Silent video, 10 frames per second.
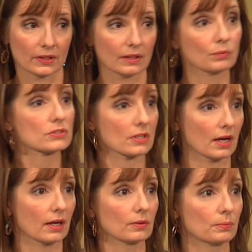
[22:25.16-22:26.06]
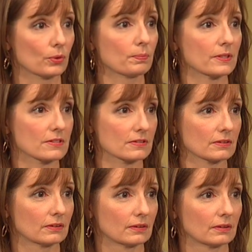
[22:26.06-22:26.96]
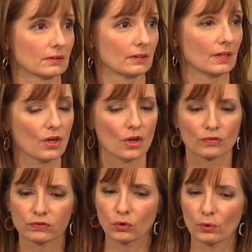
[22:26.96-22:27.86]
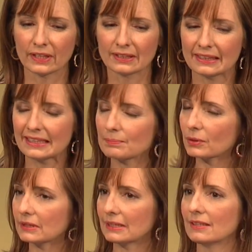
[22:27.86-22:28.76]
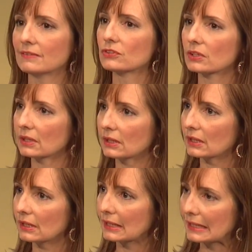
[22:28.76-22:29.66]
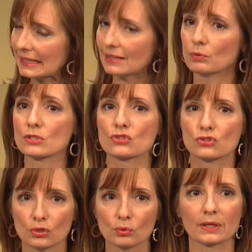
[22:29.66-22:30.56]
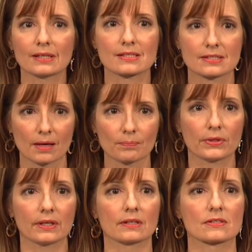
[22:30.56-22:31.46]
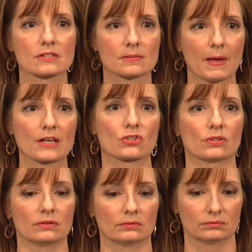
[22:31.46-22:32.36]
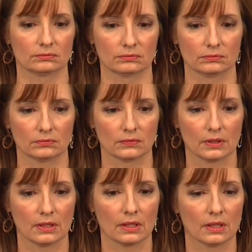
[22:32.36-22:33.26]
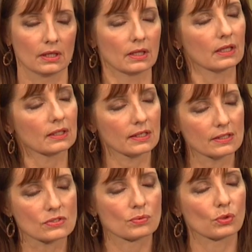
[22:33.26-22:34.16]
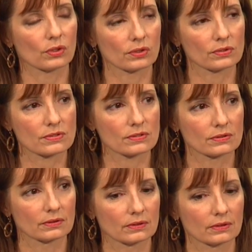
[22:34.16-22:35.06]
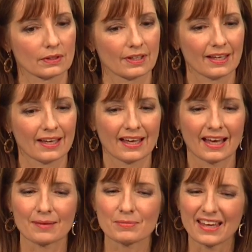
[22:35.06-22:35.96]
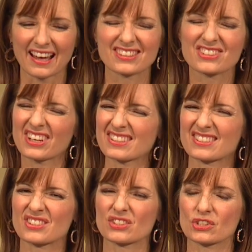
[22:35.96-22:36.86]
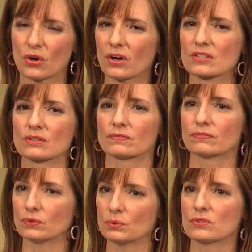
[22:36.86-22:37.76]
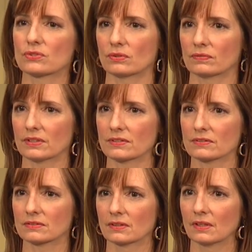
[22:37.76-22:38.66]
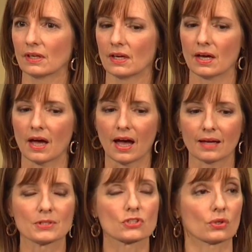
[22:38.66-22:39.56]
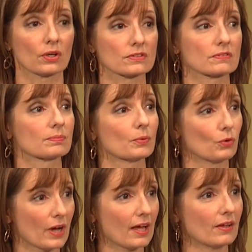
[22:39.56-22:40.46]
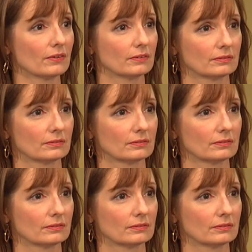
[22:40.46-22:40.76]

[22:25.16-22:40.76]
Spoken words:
It was a higher purpose. Floyd Lee believed he was doing something special. In his words, "I'm not just in charge of food service, I'm in charge of morale."